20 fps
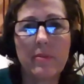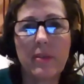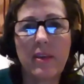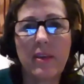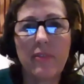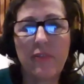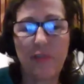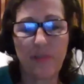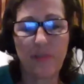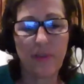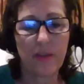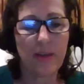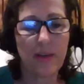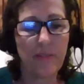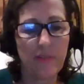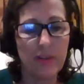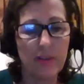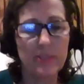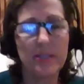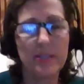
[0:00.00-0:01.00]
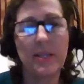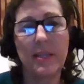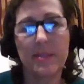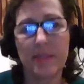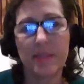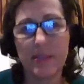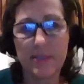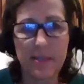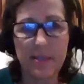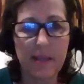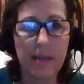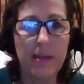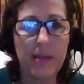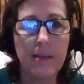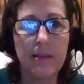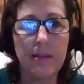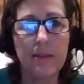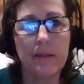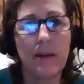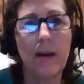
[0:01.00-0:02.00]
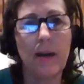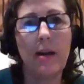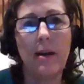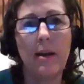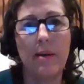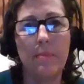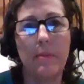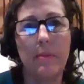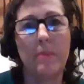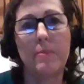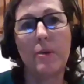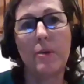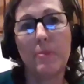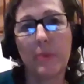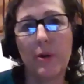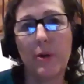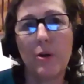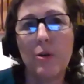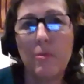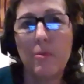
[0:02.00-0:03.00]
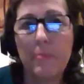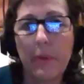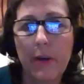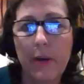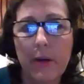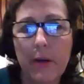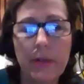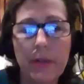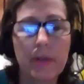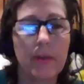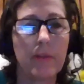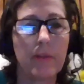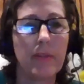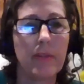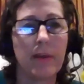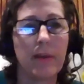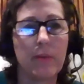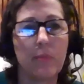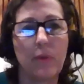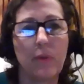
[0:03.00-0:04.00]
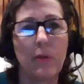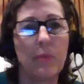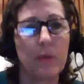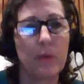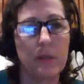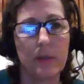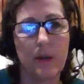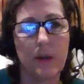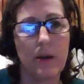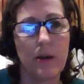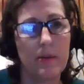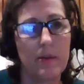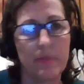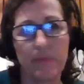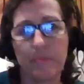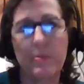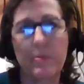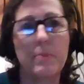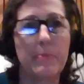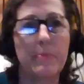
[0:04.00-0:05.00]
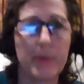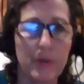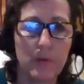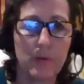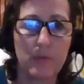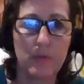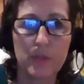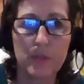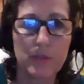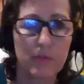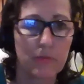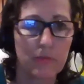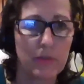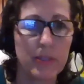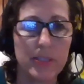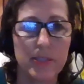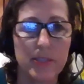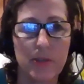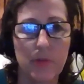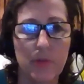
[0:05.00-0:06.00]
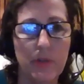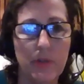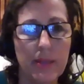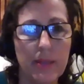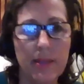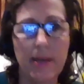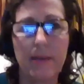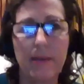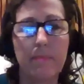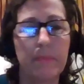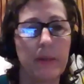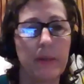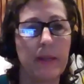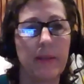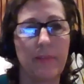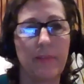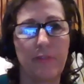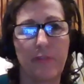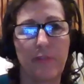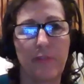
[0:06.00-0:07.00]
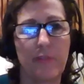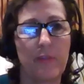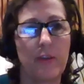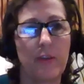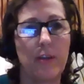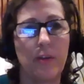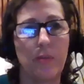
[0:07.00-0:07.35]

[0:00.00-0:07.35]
if there's an existing a mobile home park, then we would not propose rezoning that. But if,